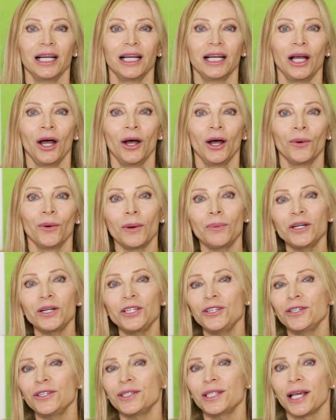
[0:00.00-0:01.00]
What would you
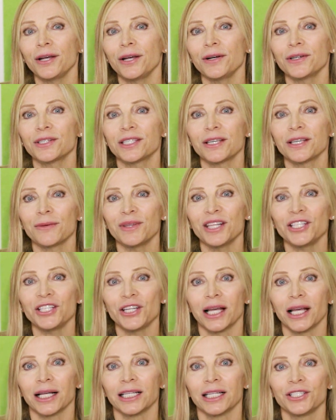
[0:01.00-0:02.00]
say are some of the
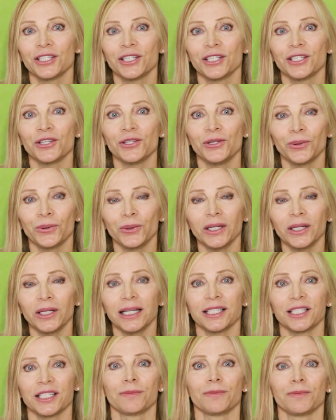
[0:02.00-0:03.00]
challenges your
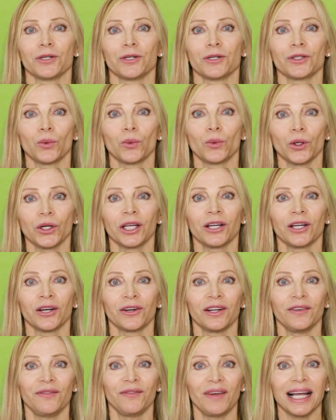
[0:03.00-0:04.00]
customers working on
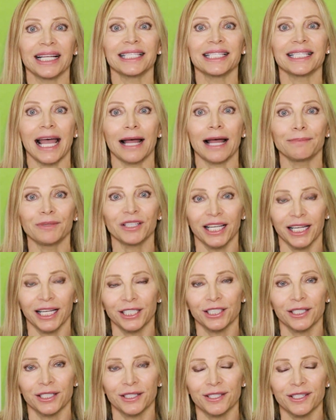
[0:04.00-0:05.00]
advanced
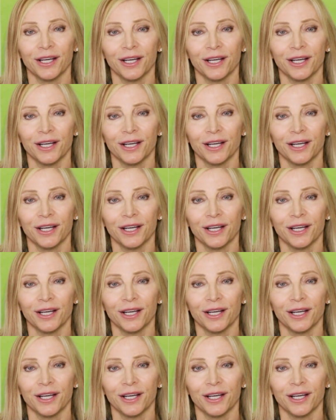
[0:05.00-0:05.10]
applications